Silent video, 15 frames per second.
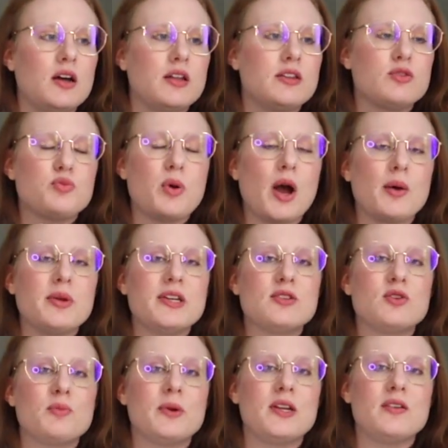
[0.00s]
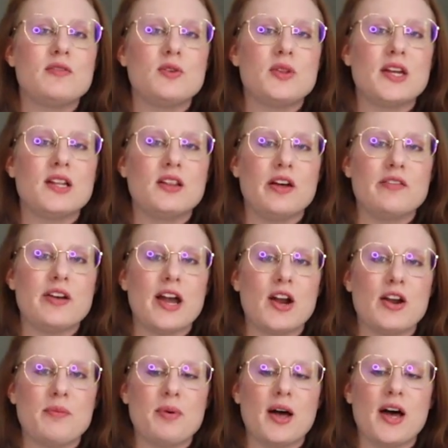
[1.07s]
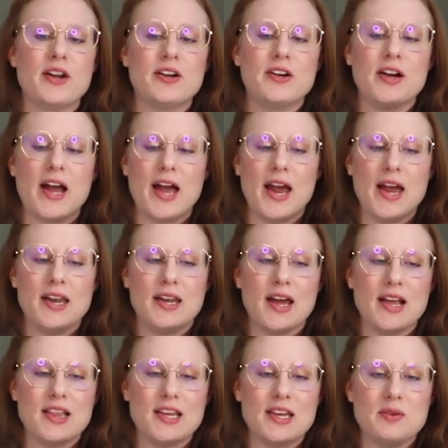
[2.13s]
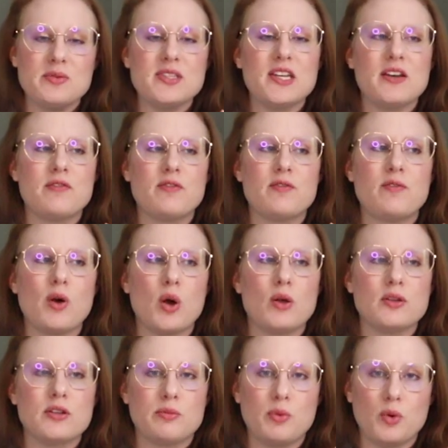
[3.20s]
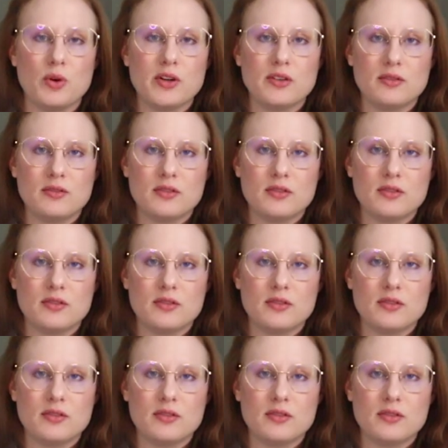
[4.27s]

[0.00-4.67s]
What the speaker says: there's probably so many of you that love Harry Potter, and I think it was like Voldemort.